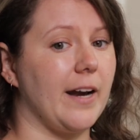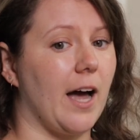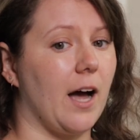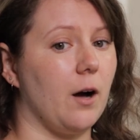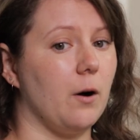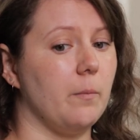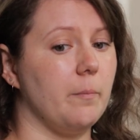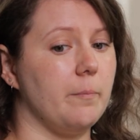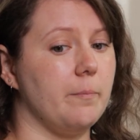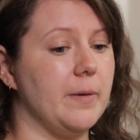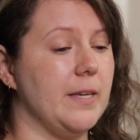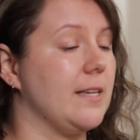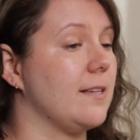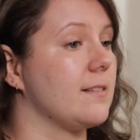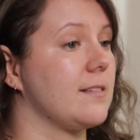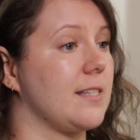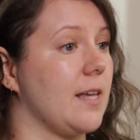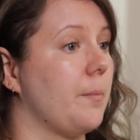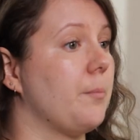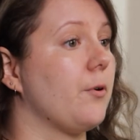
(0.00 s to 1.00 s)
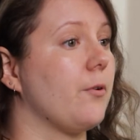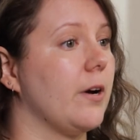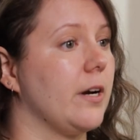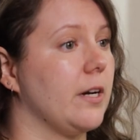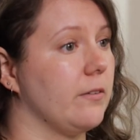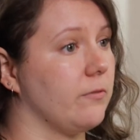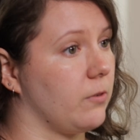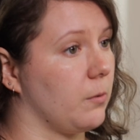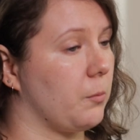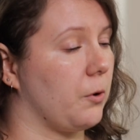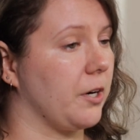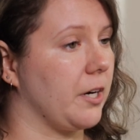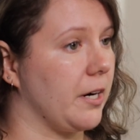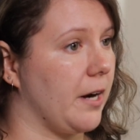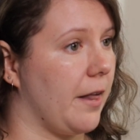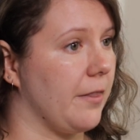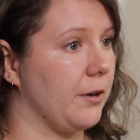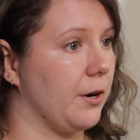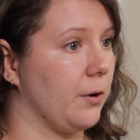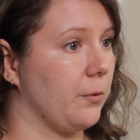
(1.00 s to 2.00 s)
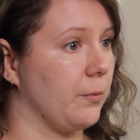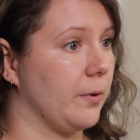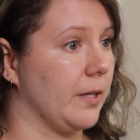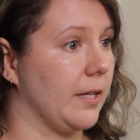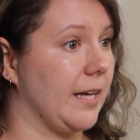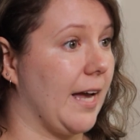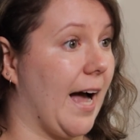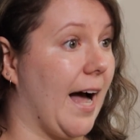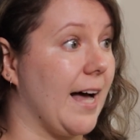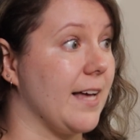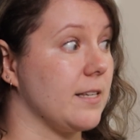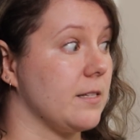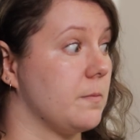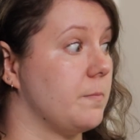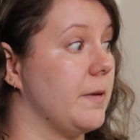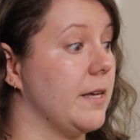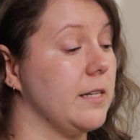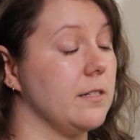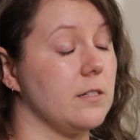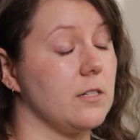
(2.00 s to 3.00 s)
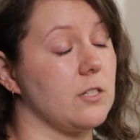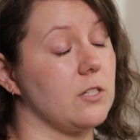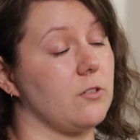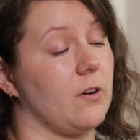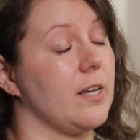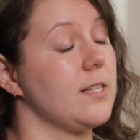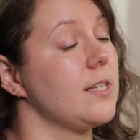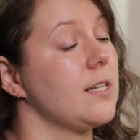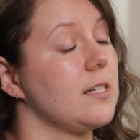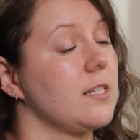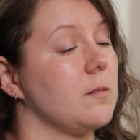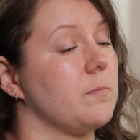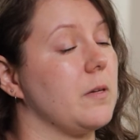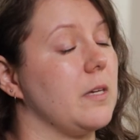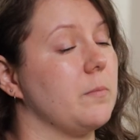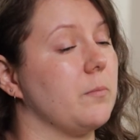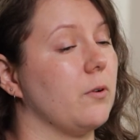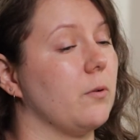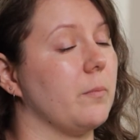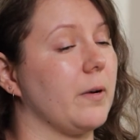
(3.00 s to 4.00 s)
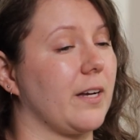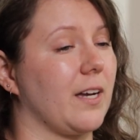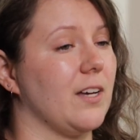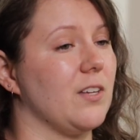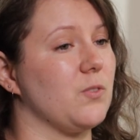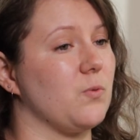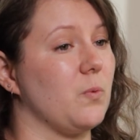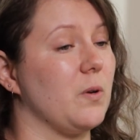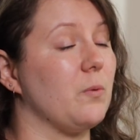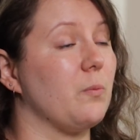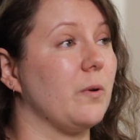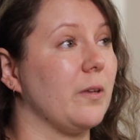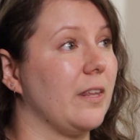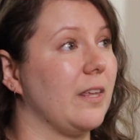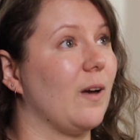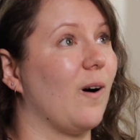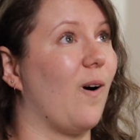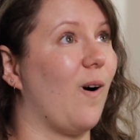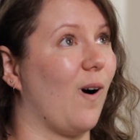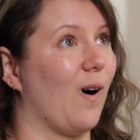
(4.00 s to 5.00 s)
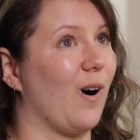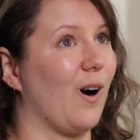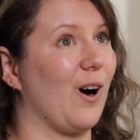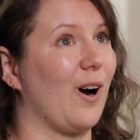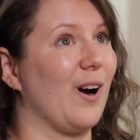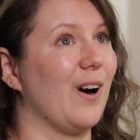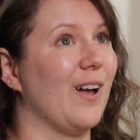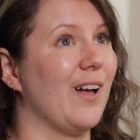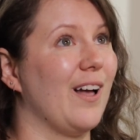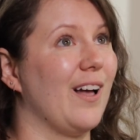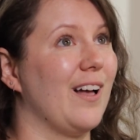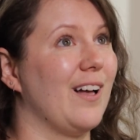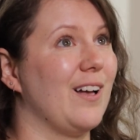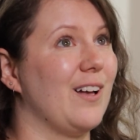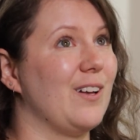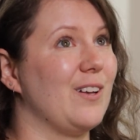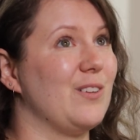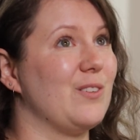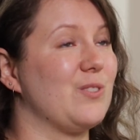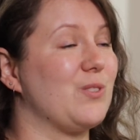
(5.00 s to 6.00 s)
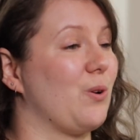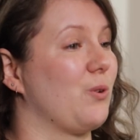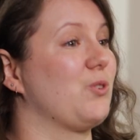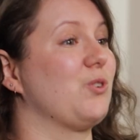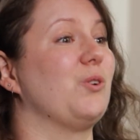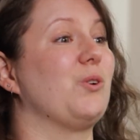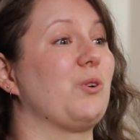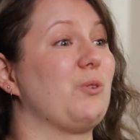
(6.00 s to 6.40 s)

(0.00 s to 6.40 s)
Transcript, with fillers: how being separated from one another really has been distressing to people because we really are social